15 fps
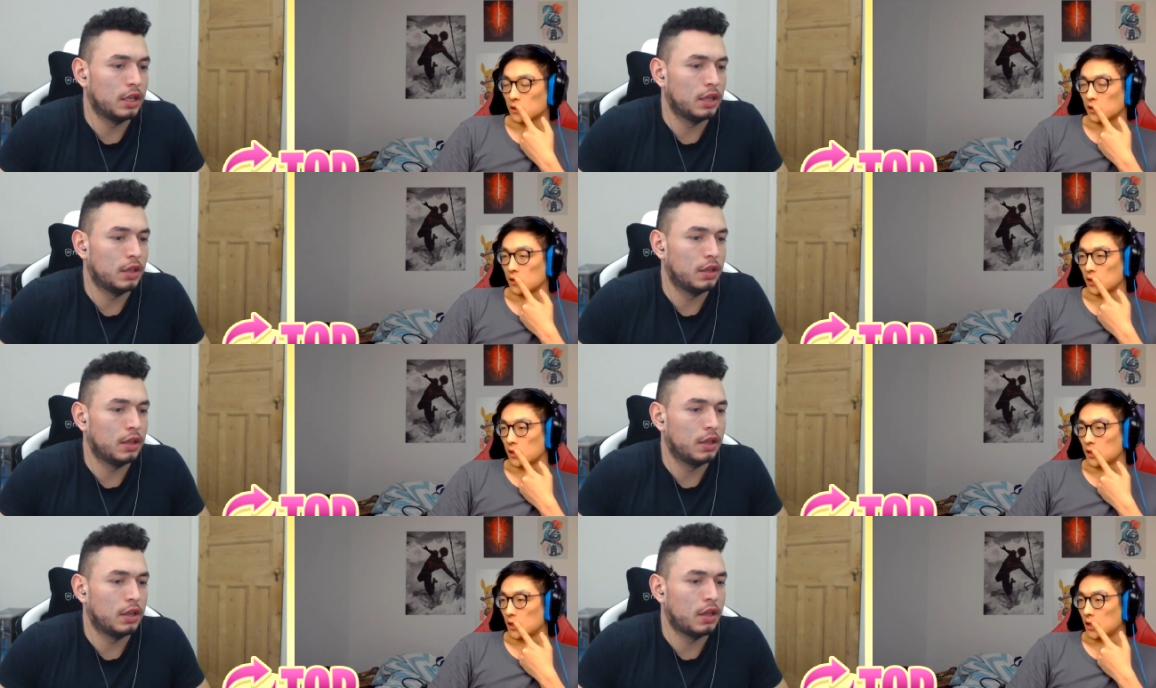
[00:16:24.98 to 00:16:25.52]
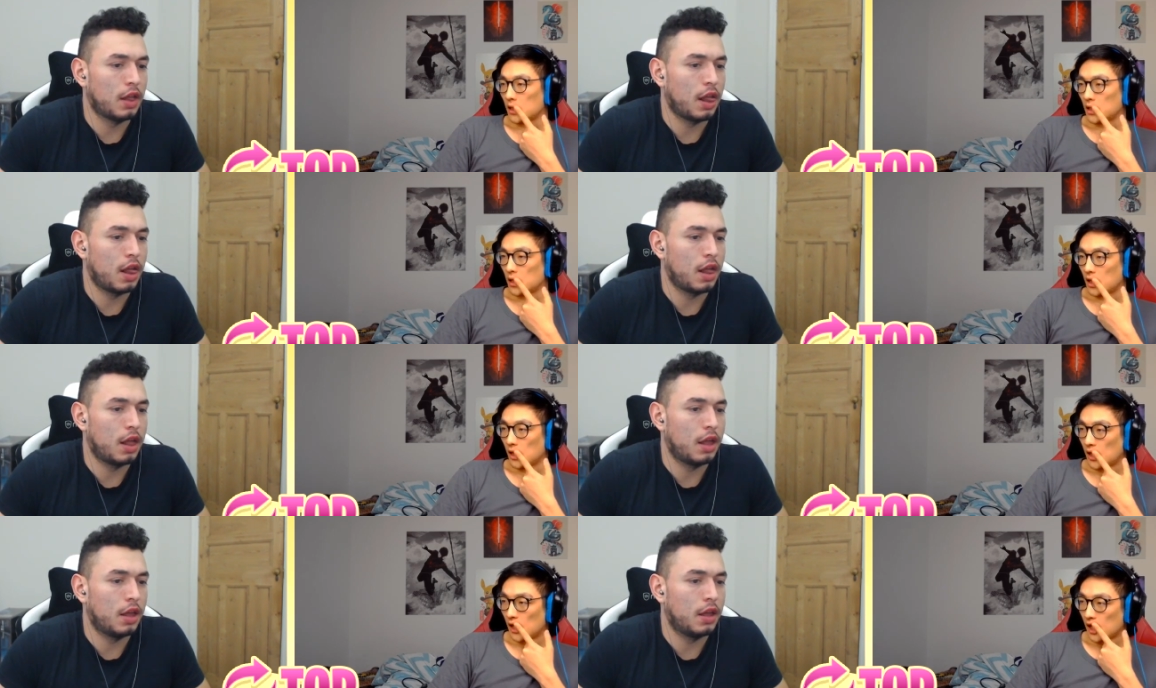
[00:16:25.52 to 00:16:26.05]
Speaker 1: Uh,
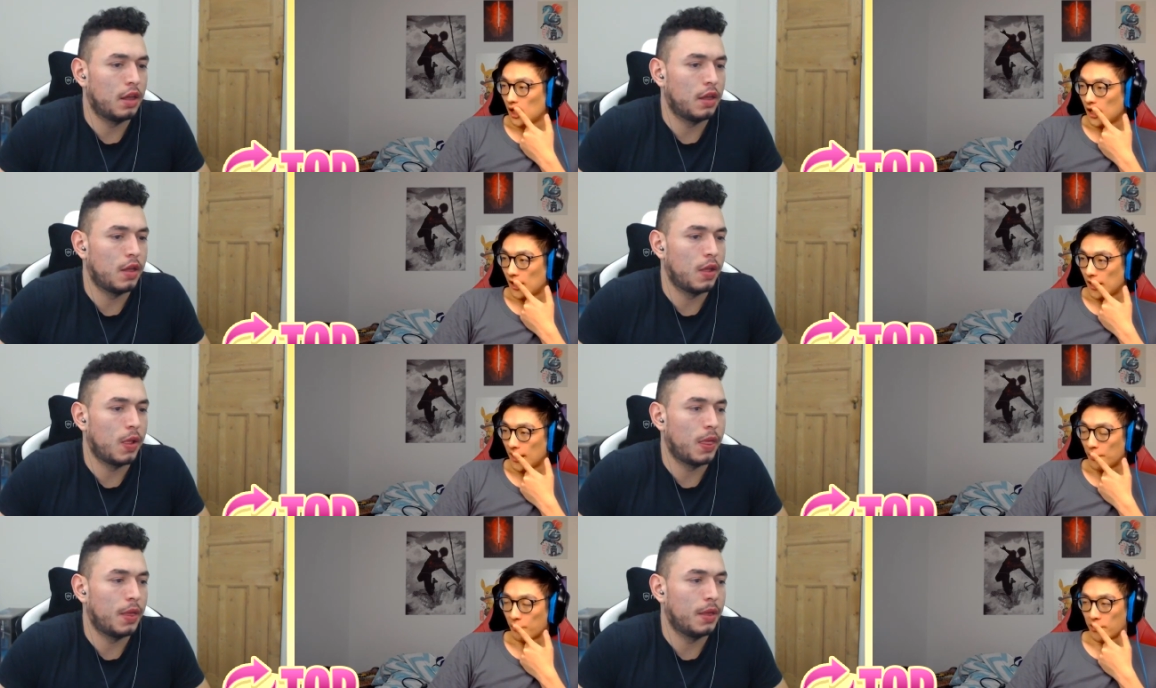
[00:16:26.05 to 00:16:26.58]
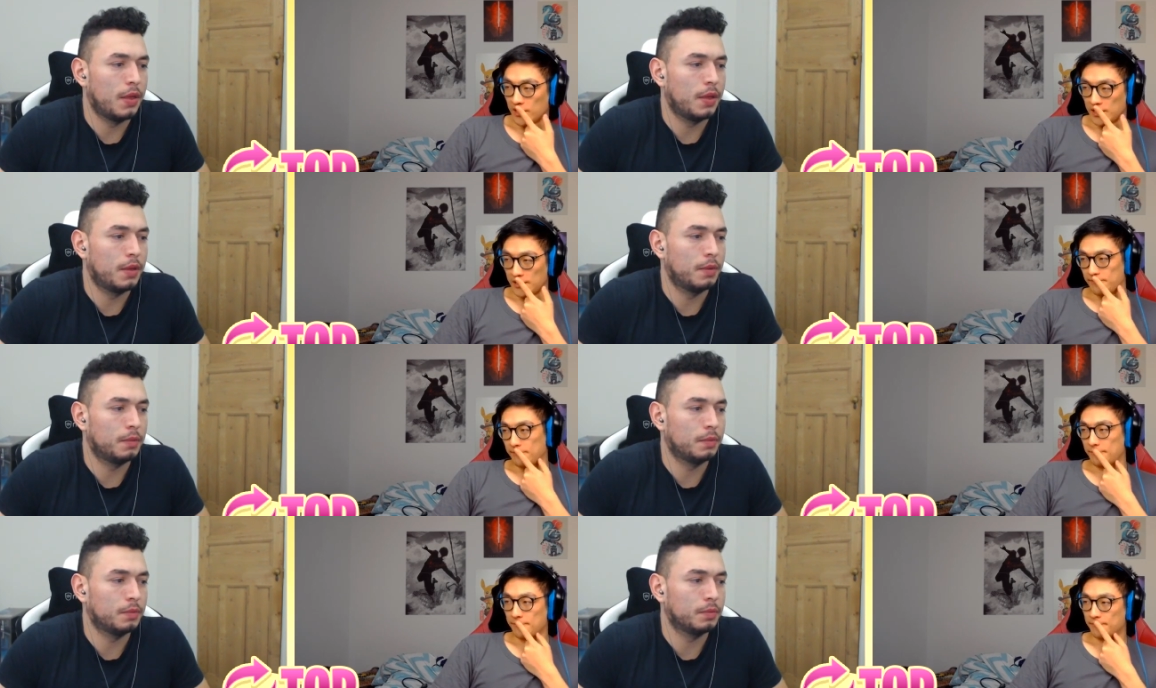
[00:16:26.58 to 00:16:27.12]
I am ready.
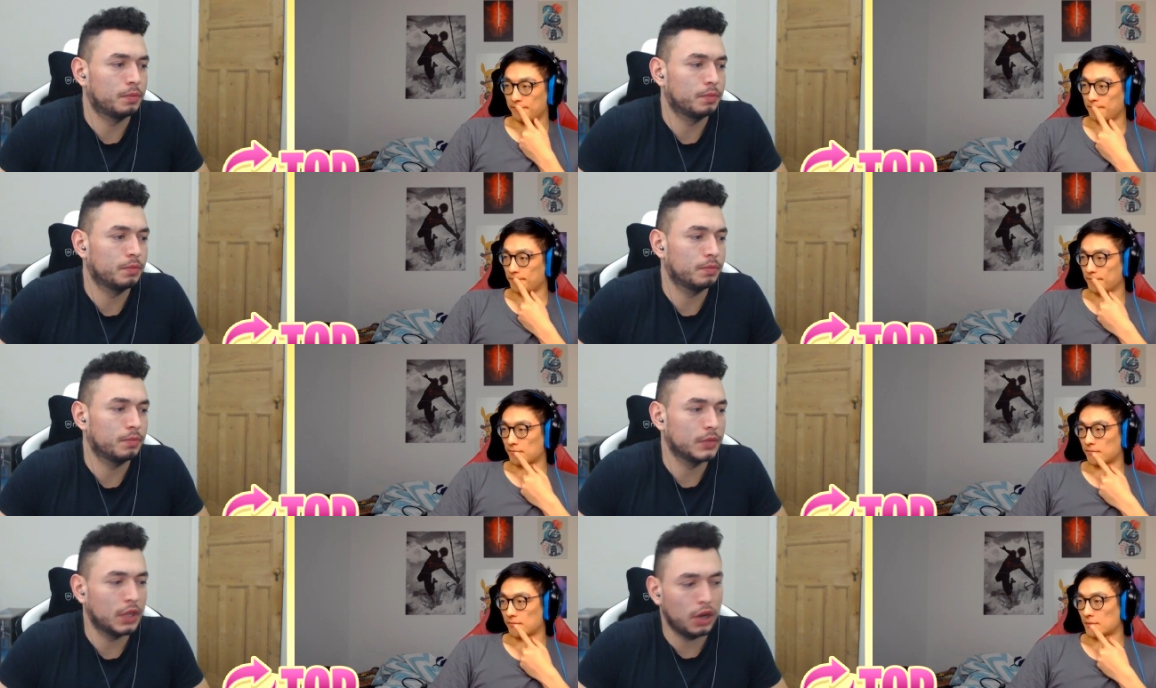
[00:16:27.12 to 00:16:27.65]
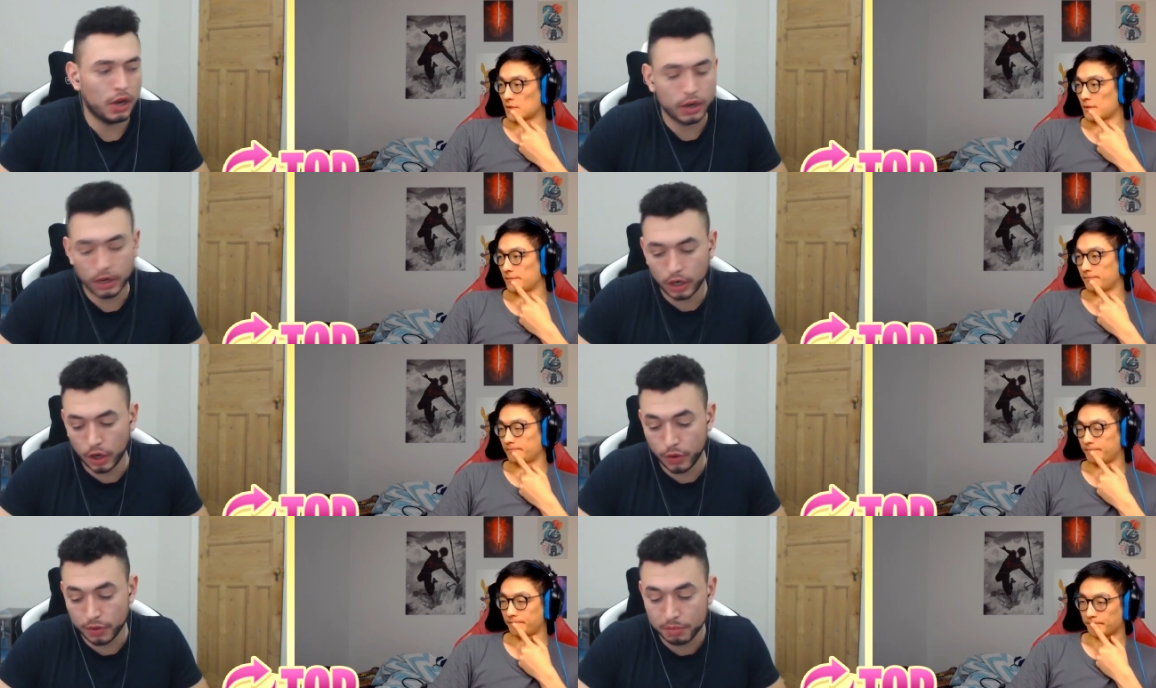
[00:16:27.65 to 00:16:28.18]
I'm going to
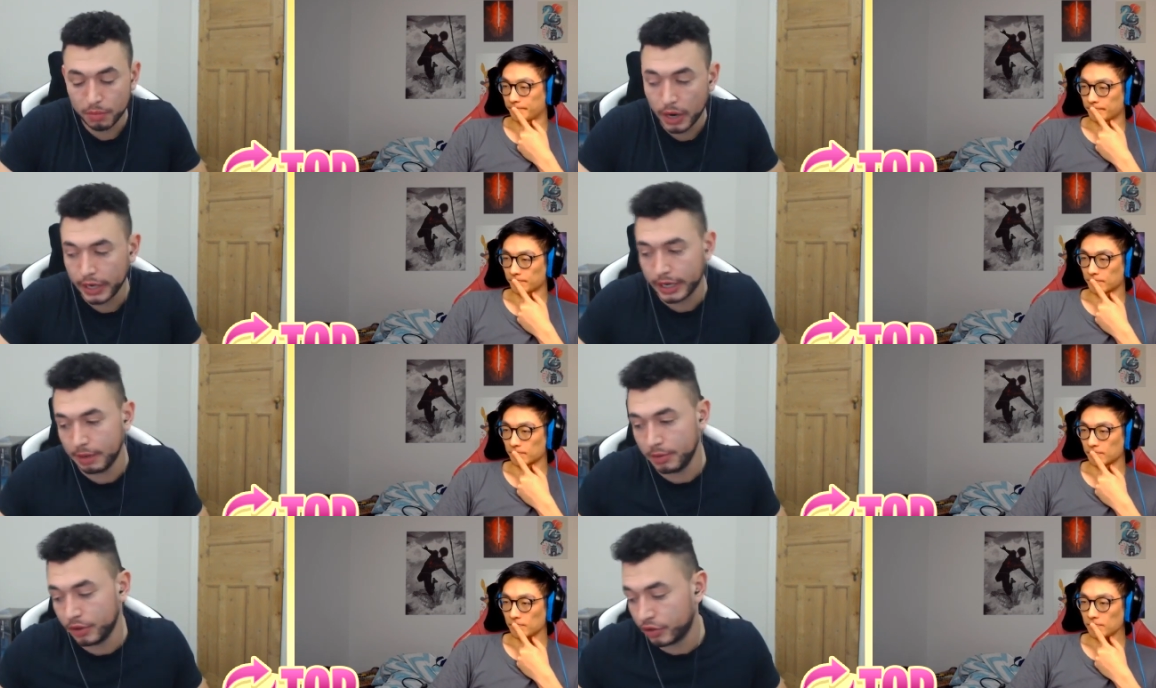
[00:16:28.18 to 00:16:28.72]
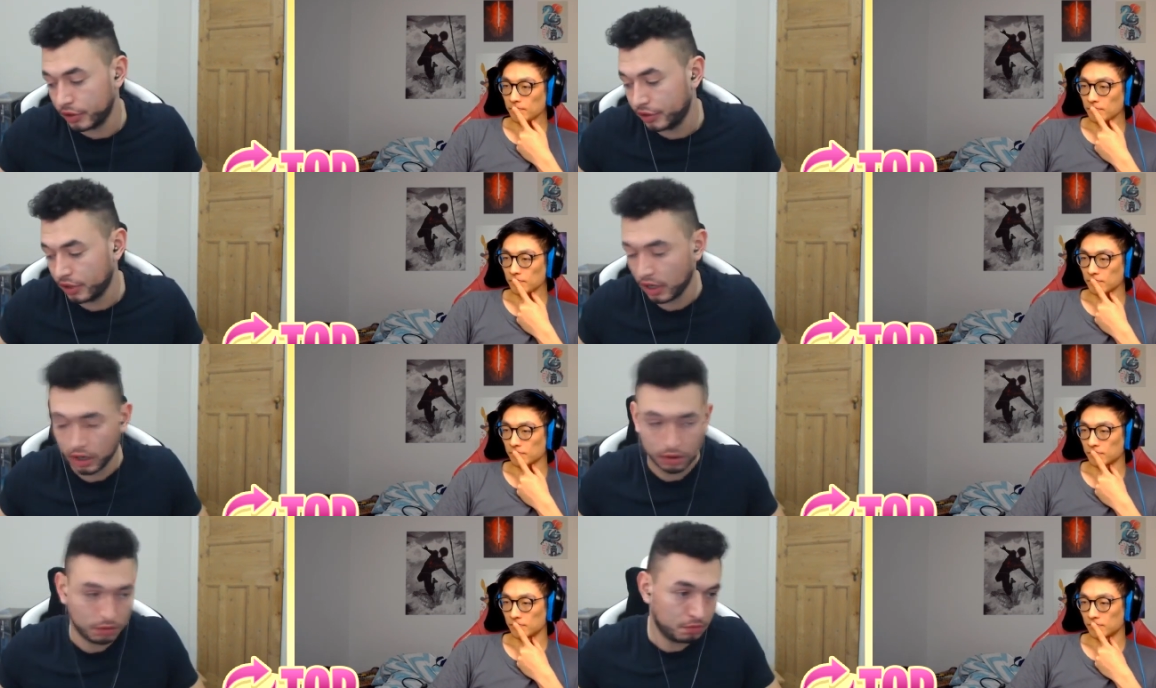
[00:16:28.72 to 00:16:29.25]
go with my chemistry
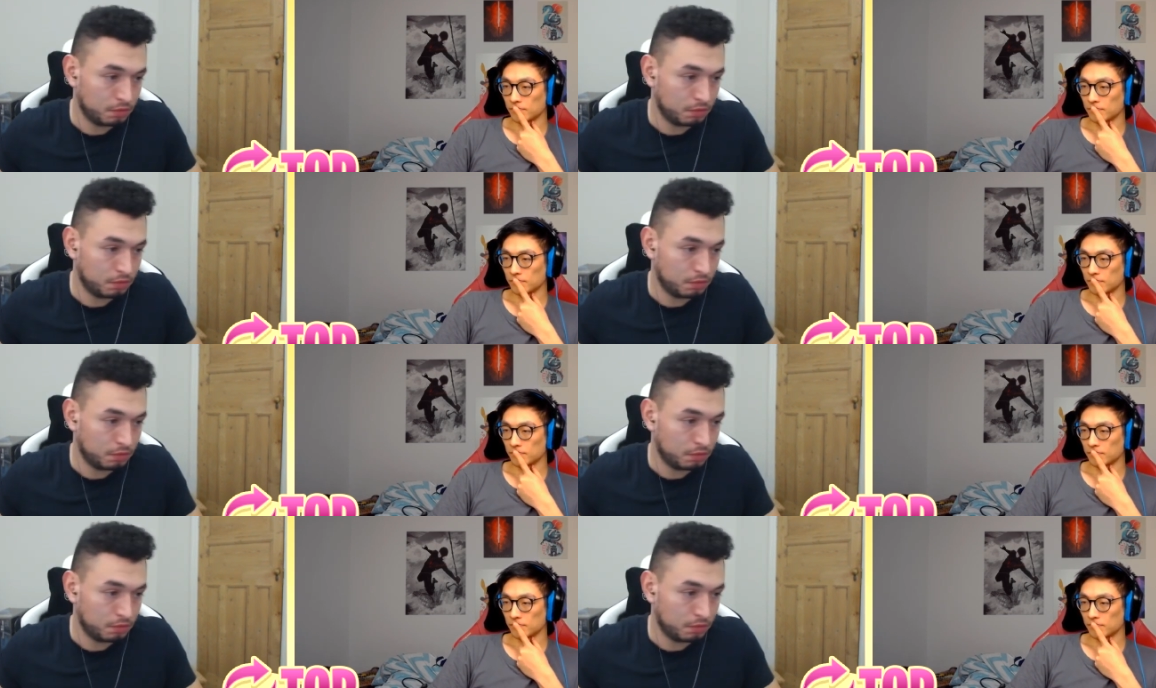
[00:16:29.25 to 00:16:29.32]
style.